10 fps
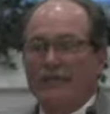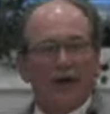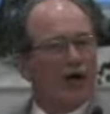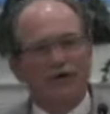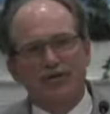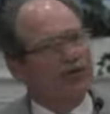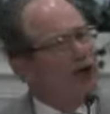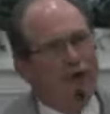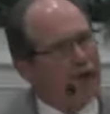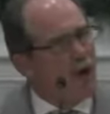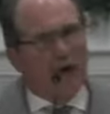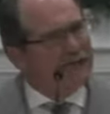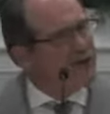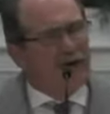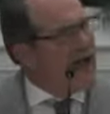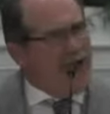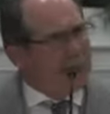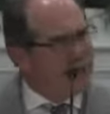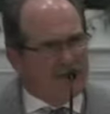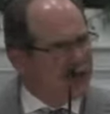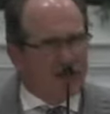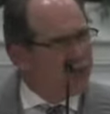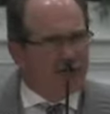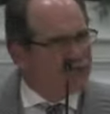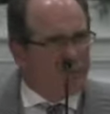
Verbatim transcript: because you don't know what's going to happen 10 years